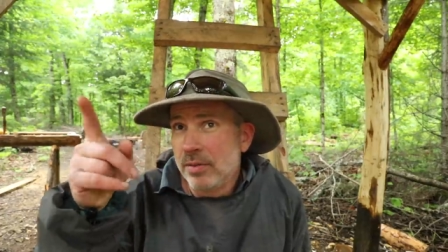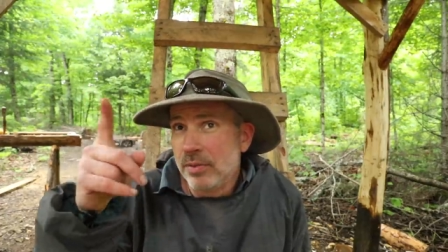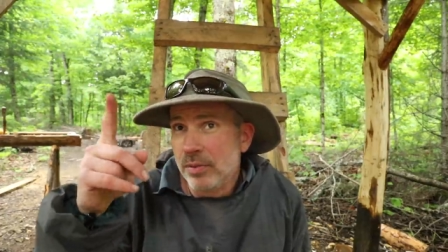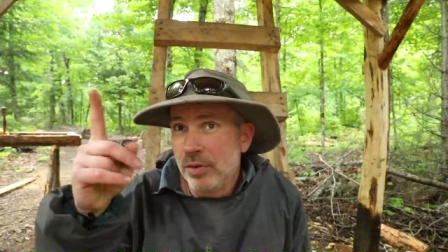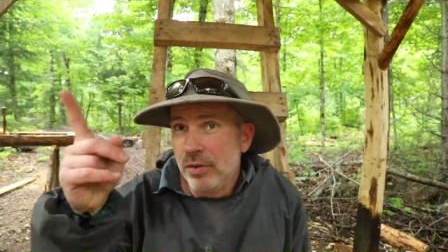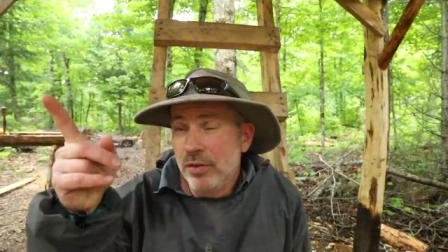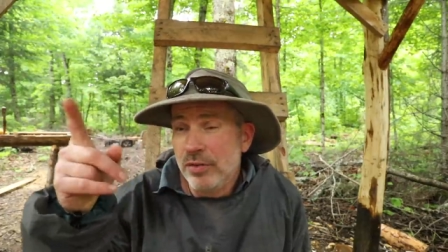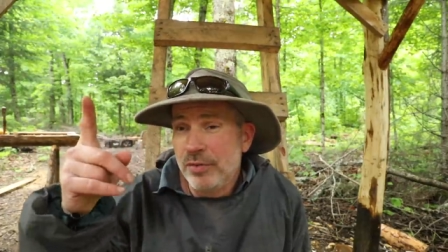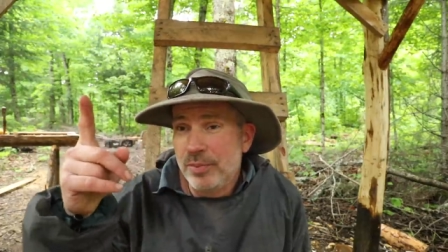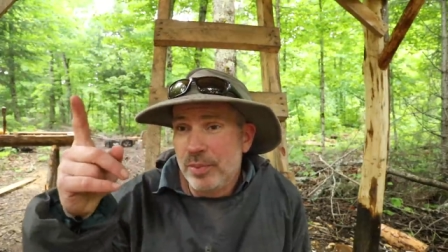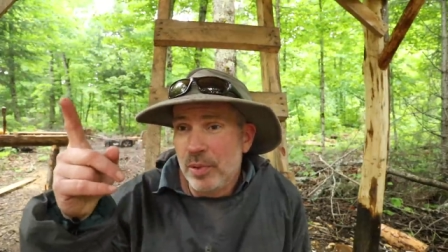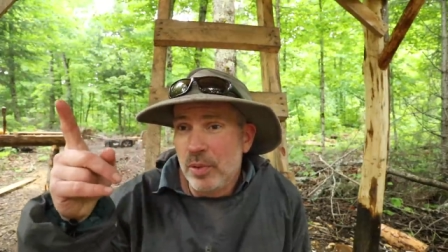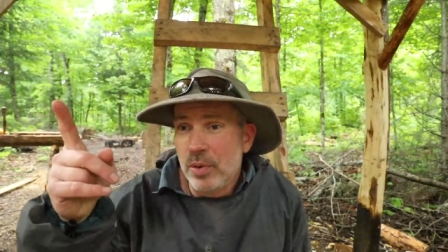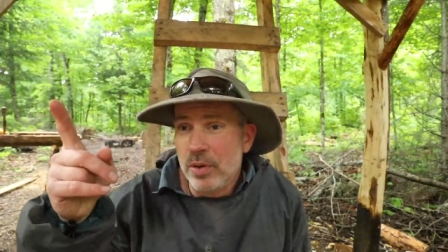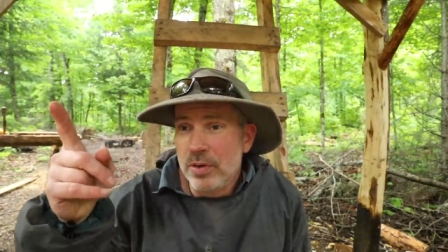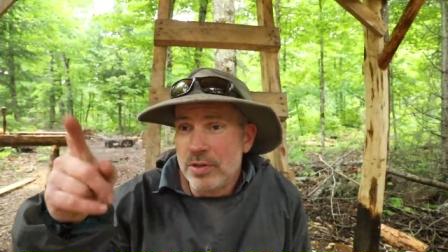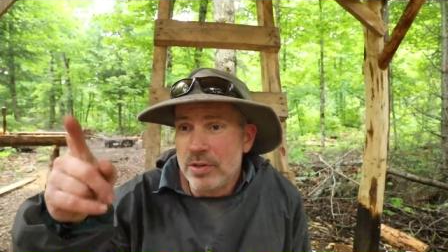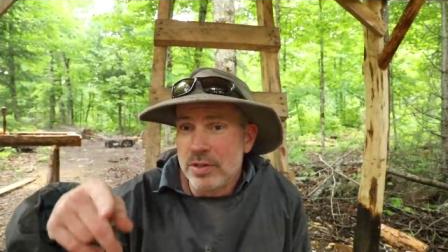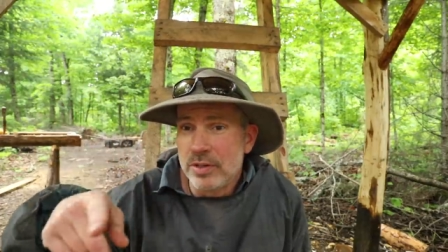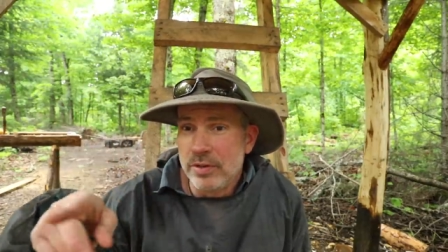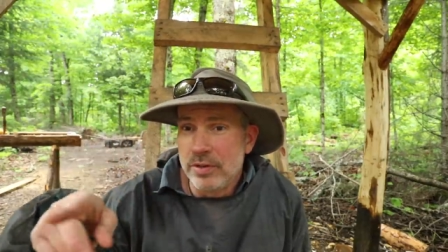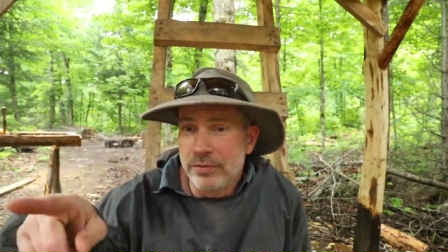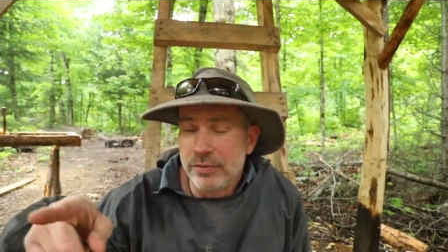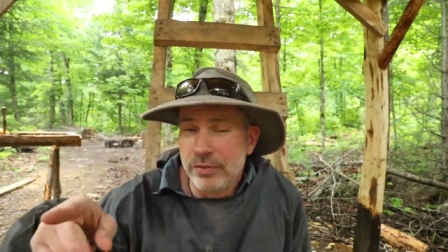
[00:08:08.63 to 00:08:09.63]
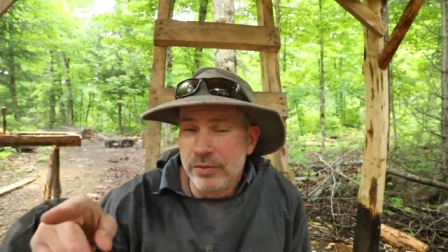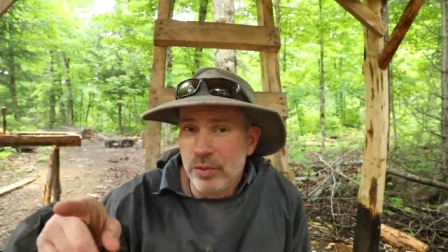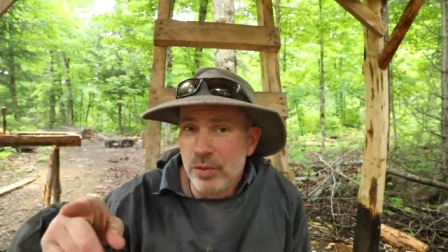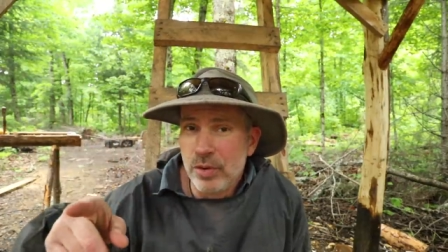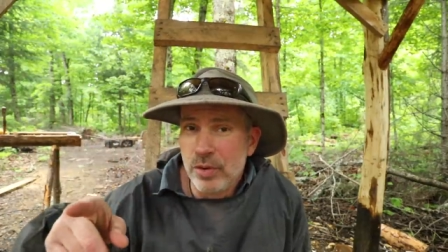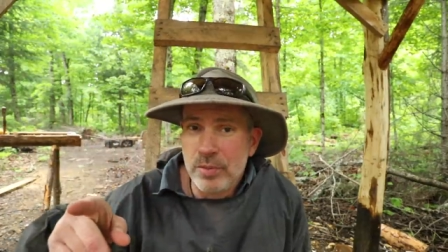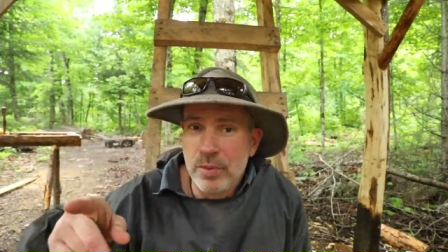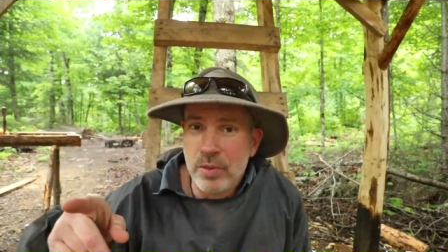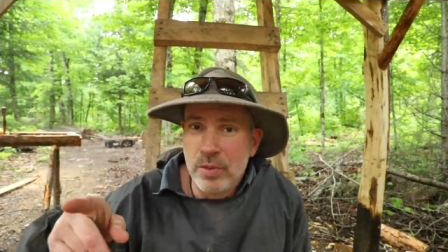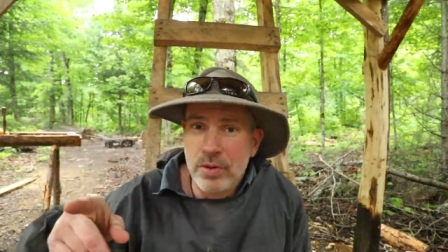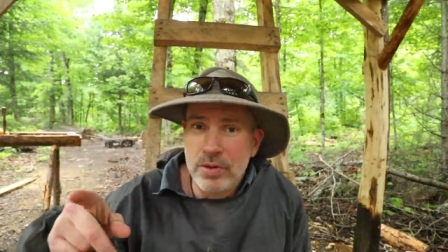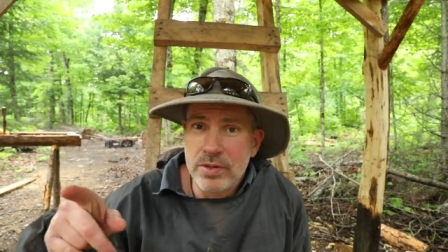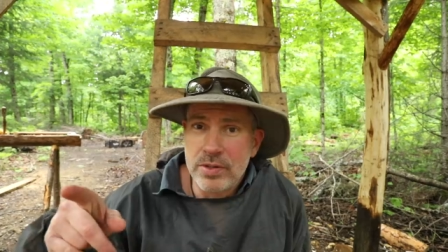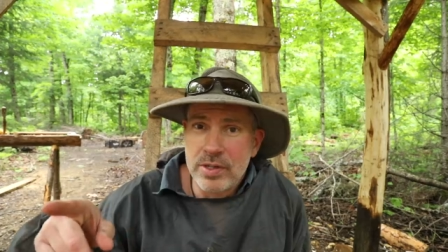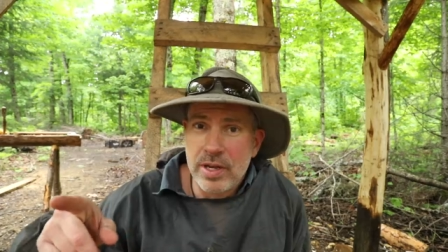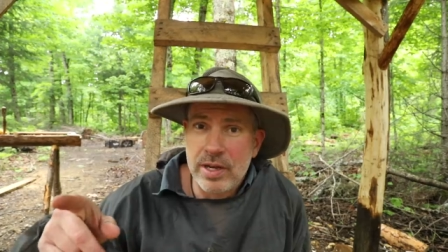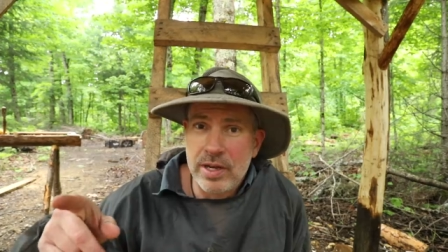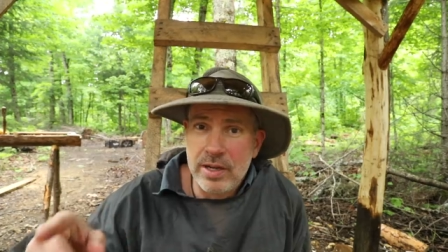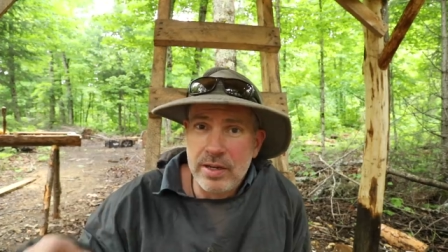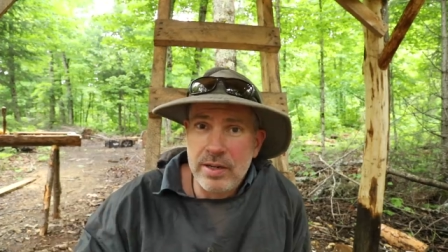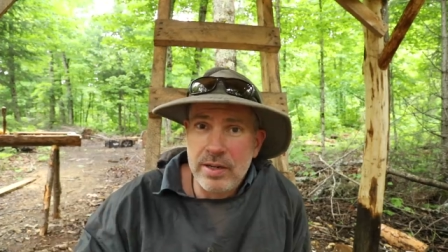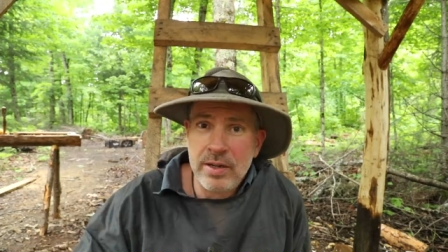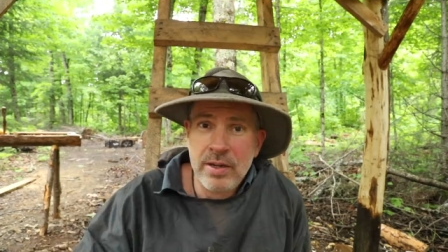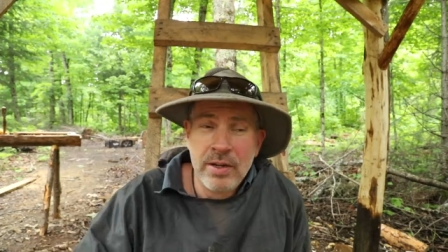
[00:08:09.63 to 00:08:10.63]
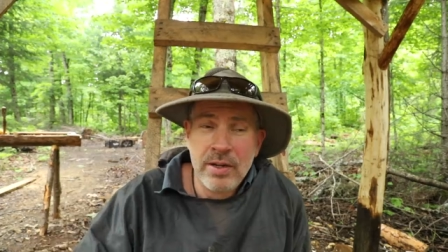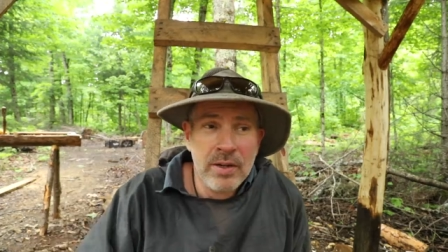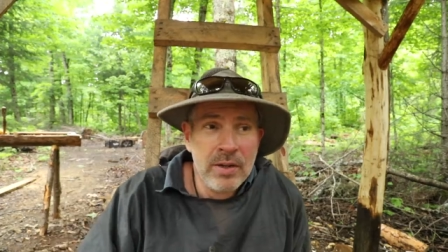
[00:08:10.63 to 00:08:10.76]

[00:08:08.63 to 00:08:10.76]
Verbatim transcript: roof boards and the floorboards at.